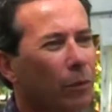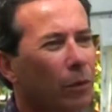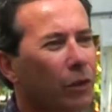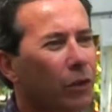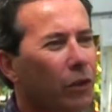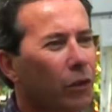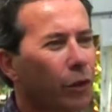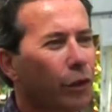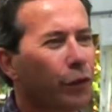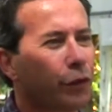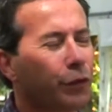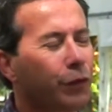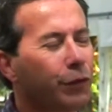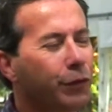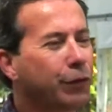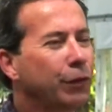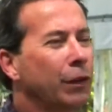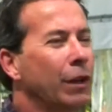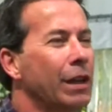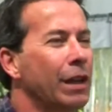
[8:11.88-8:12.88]
what sort of
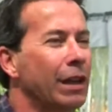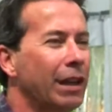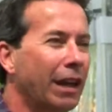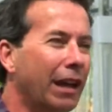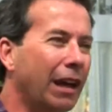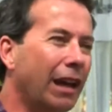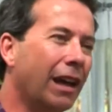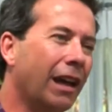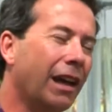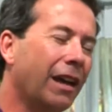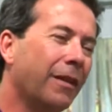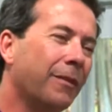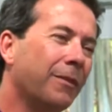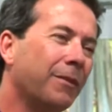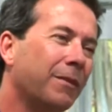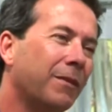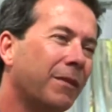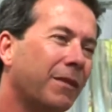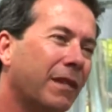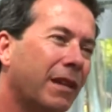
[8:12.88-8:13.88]

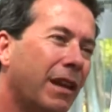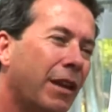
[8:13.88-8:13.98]
um,